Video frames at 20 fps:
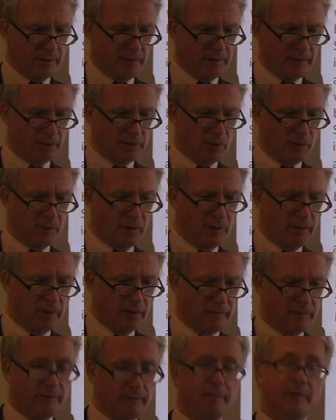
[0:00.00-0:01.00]
So
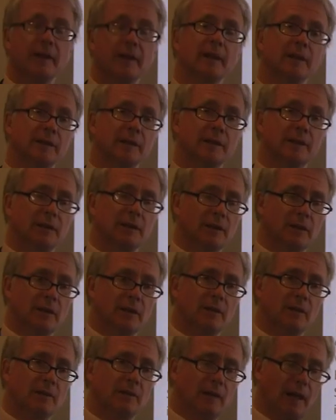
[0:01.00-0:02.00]
the thinkers
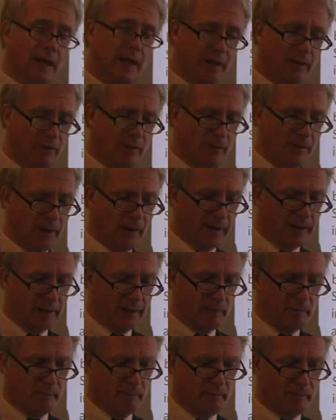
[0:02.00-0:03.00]
who had
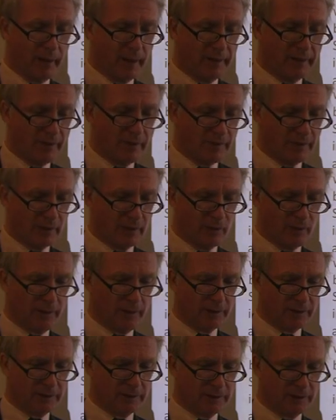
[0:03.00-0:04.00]
a bioethical,
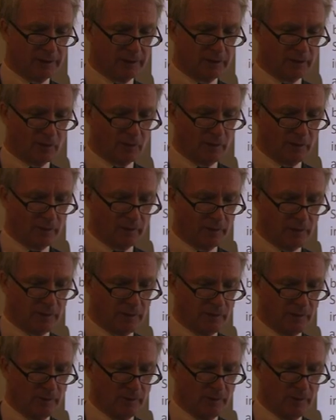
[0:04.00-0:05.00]
ecocentric
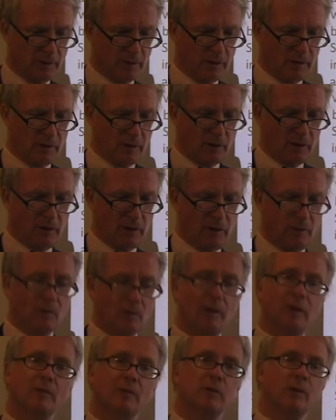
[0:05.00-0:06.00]
worldview
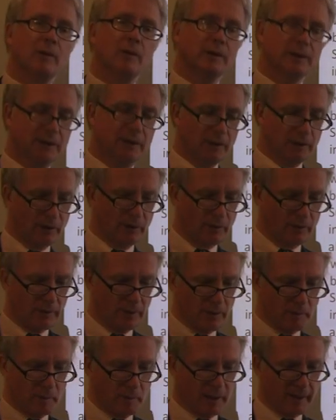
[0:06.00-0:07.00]
were influenced not
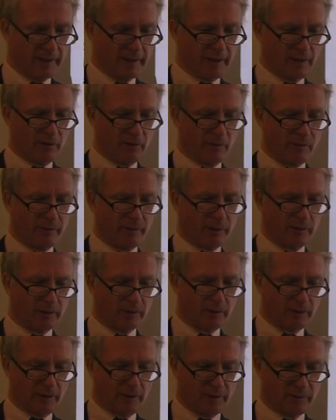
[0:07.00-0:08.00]
only by a
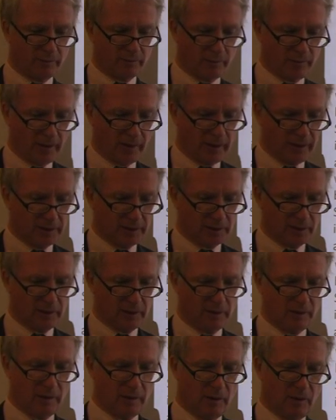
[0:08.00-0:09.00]
revealed God through nature,
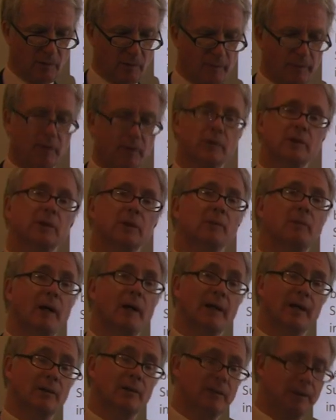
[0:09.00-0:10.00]
but also
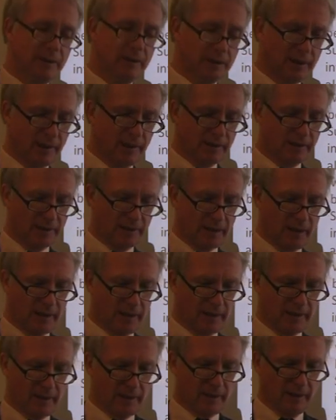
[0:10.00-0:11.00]
by increased
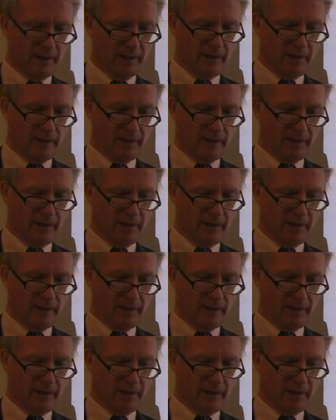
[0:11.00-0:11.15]
understanding